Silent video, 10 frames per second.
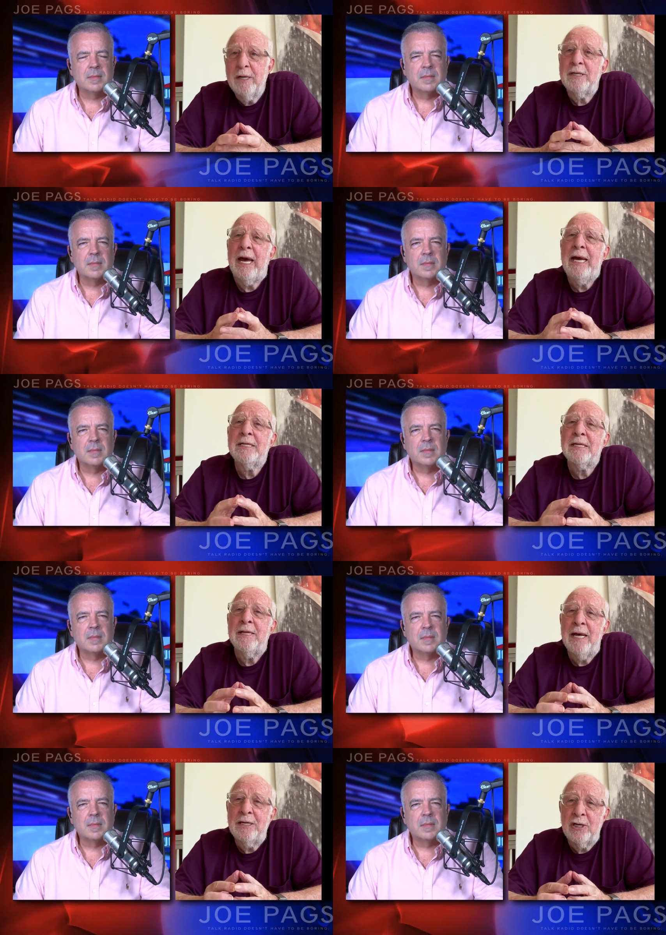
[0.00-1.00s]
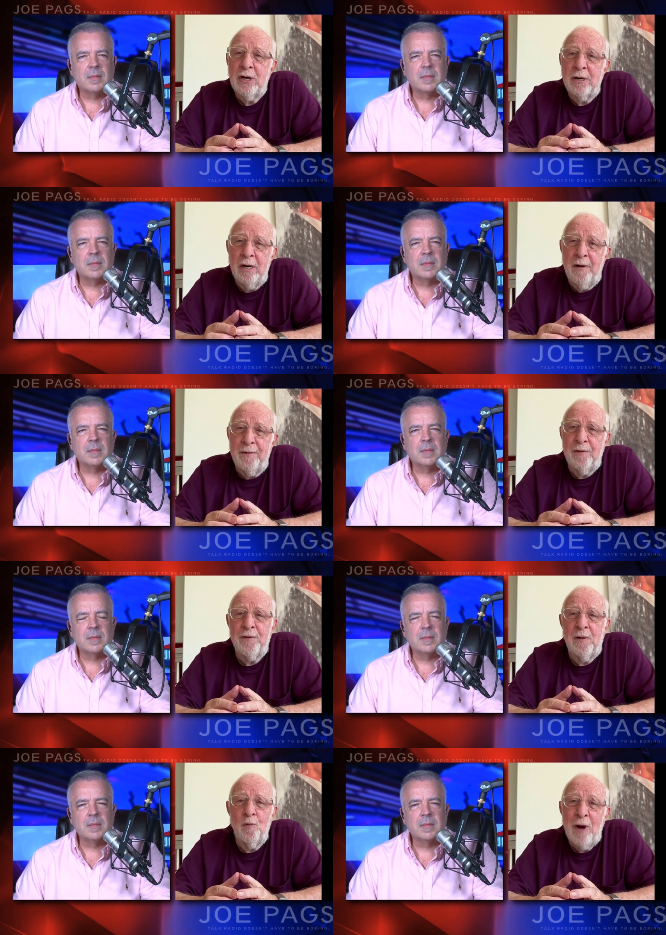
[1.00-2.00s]
Speaker 1: one date, and then she got an offer
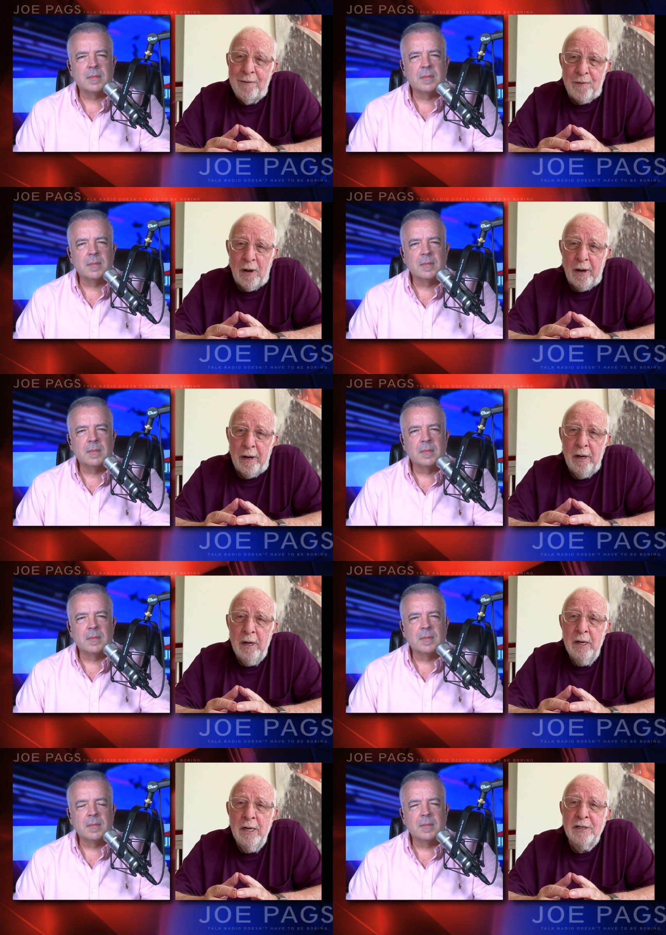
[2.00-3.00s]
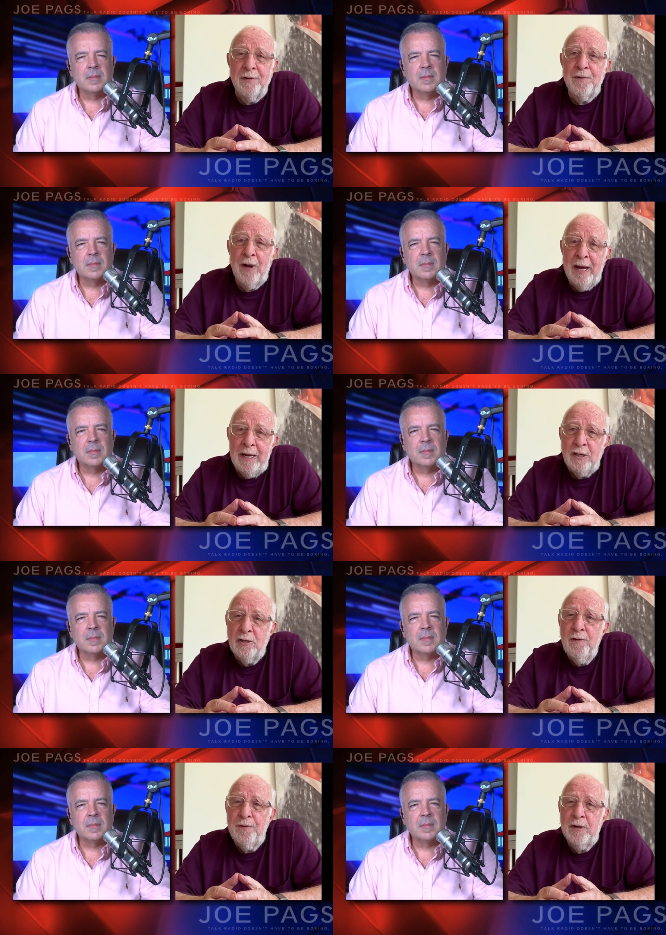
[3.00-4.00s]
from Revlon to fly in
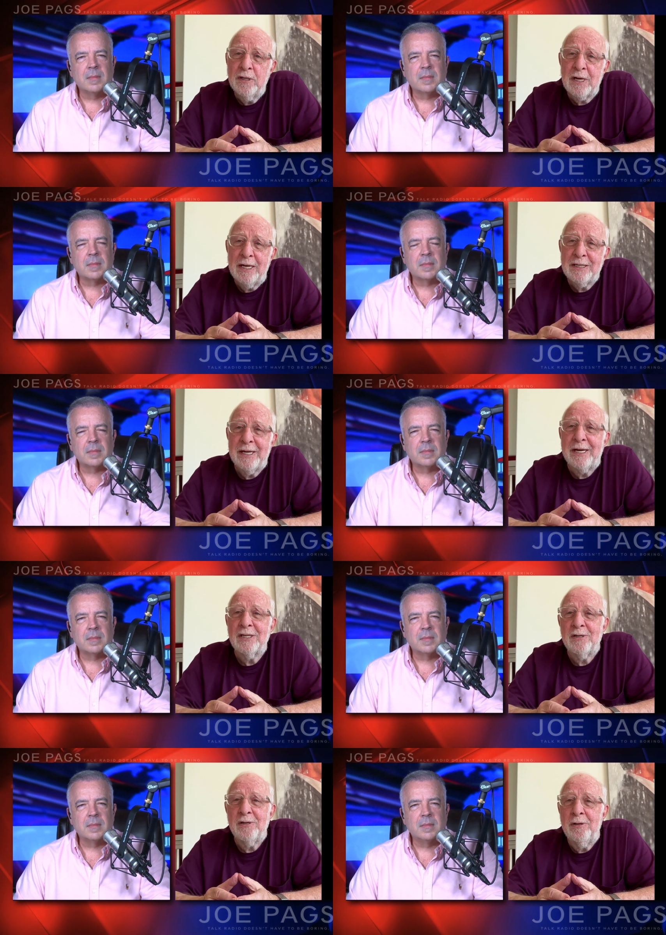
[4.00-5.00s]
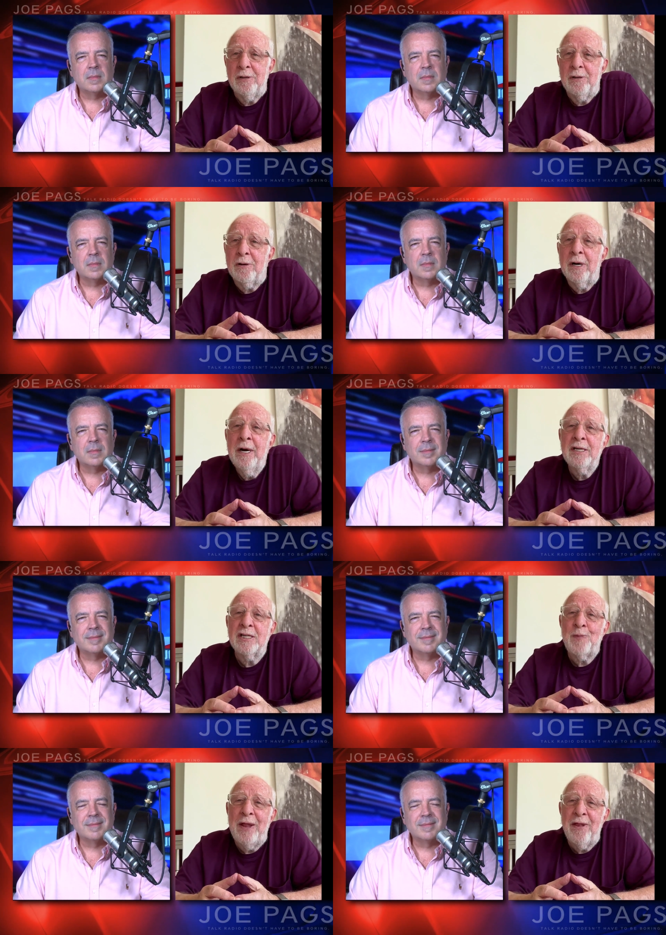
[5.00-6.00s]
two first-class tickets to New York to
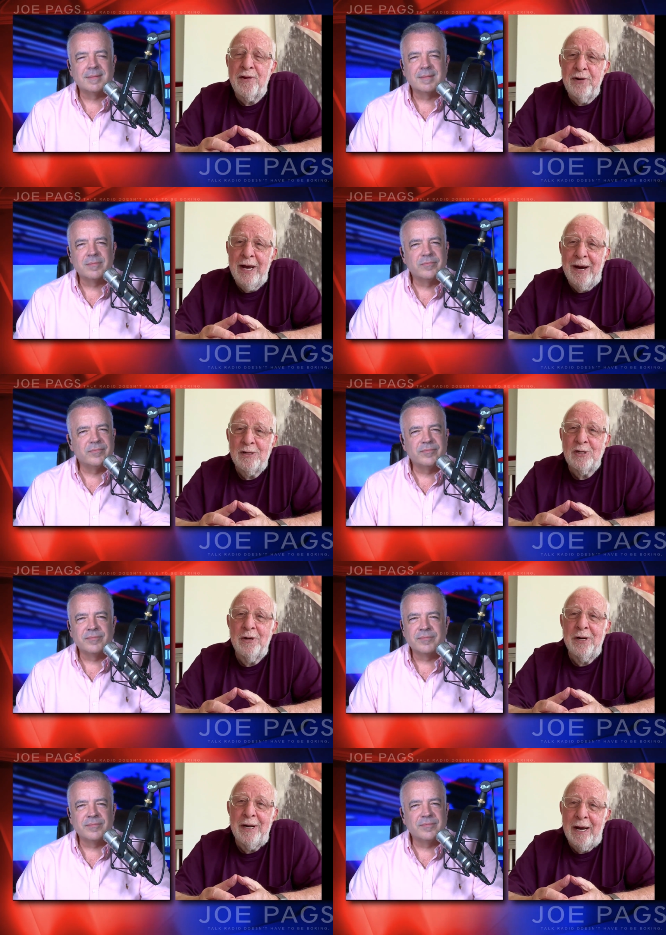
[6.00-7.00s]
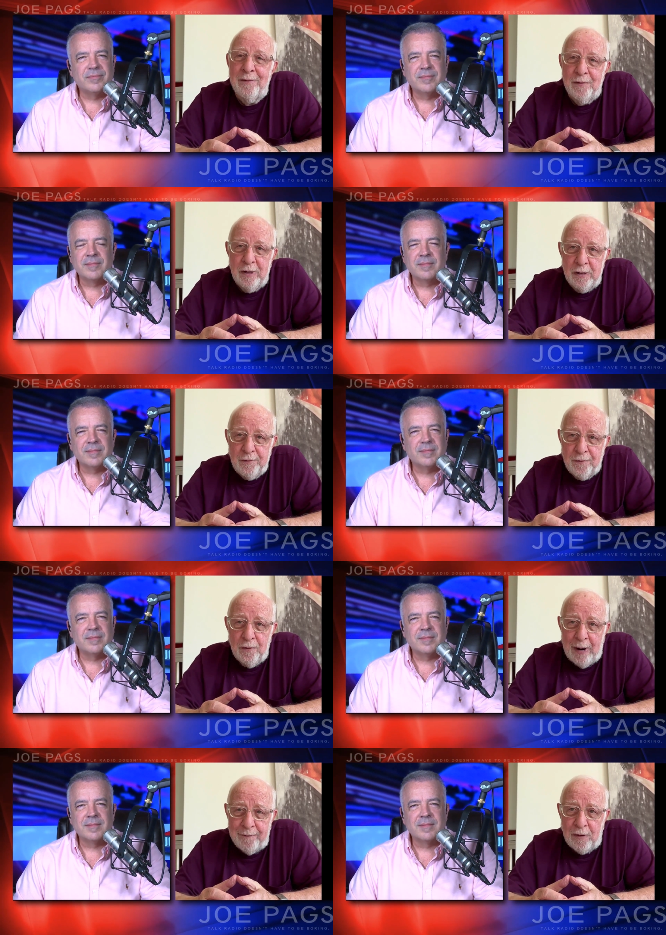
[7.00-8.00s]
spend three hours doing an advert
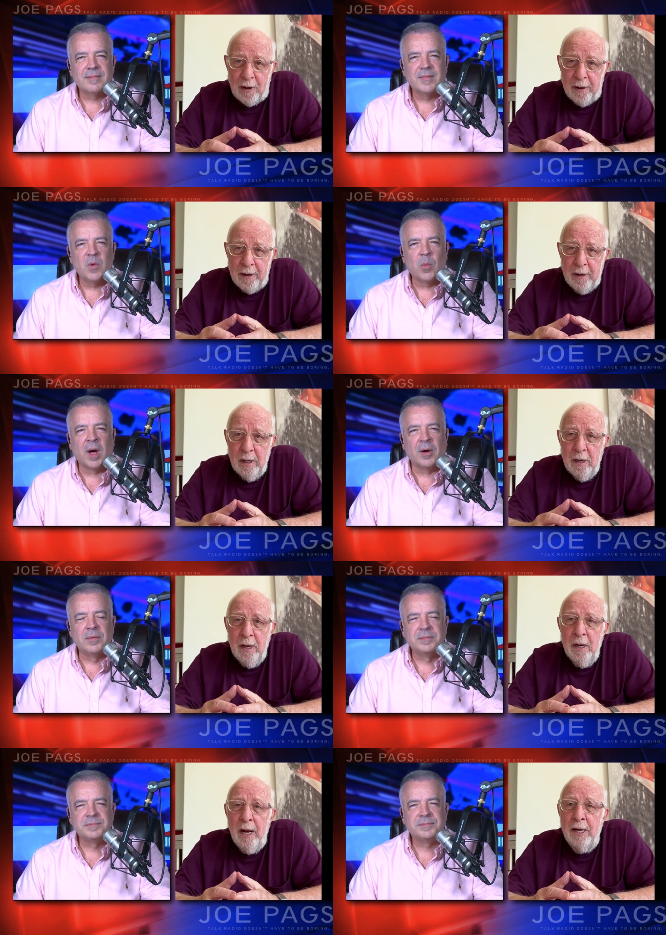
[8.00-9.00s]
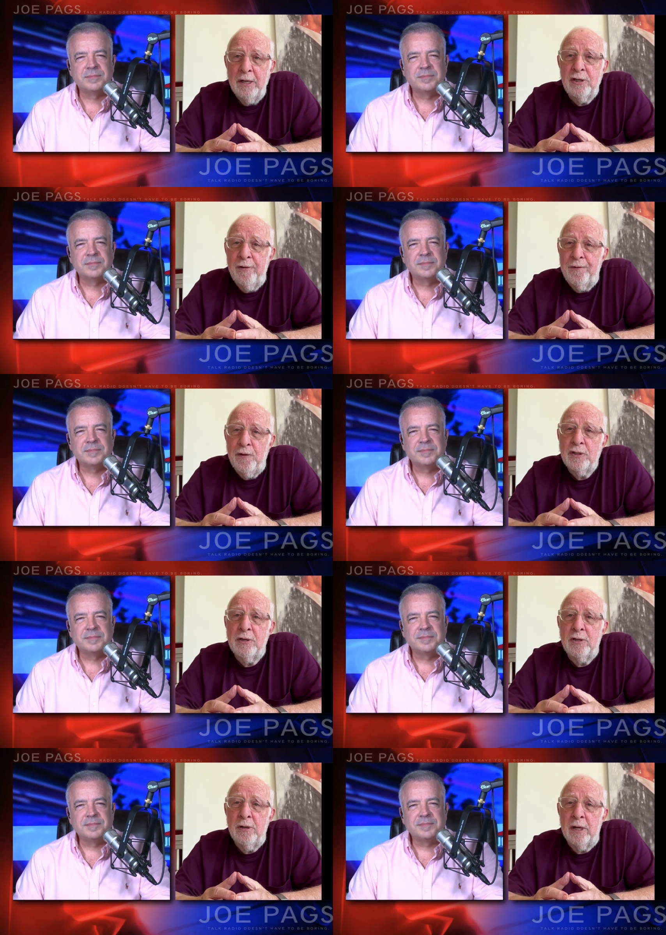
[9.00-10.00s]
for Revlon. Wow. And she refused
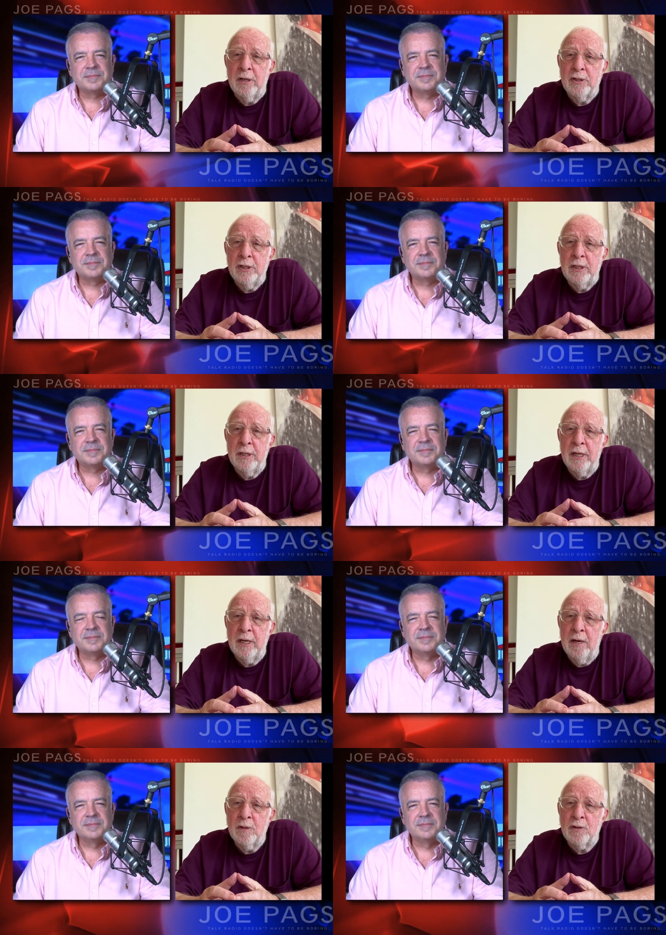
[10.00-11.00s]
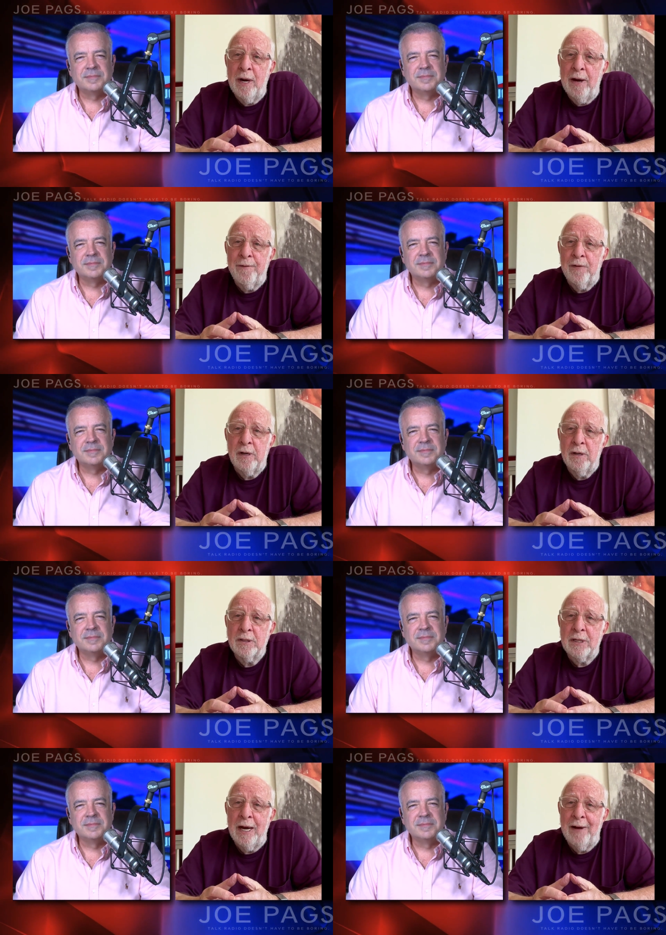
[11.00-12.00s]
to do it because she didn't think it was right for
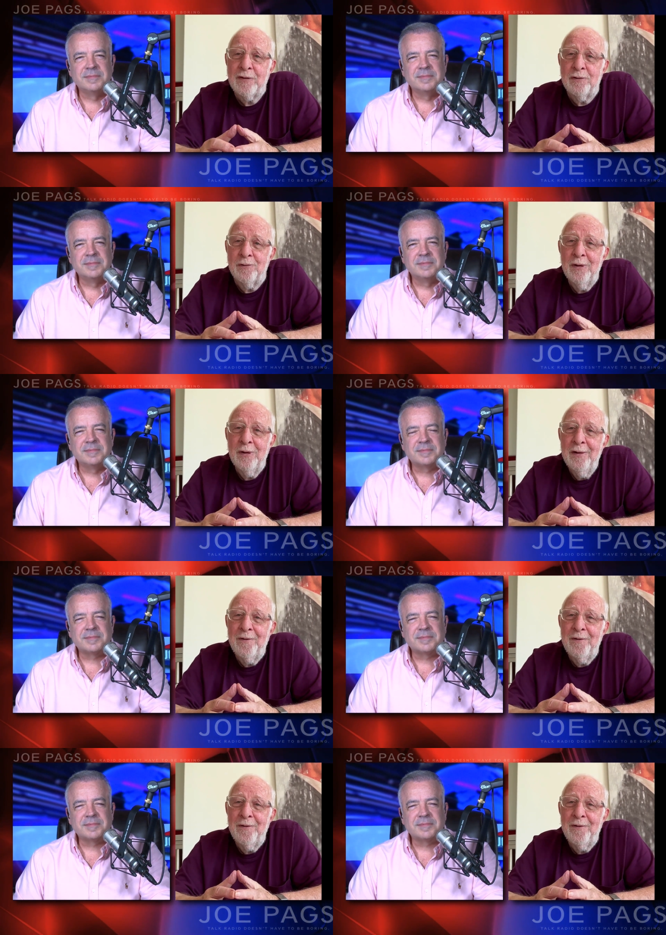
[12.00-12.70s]
girls to have to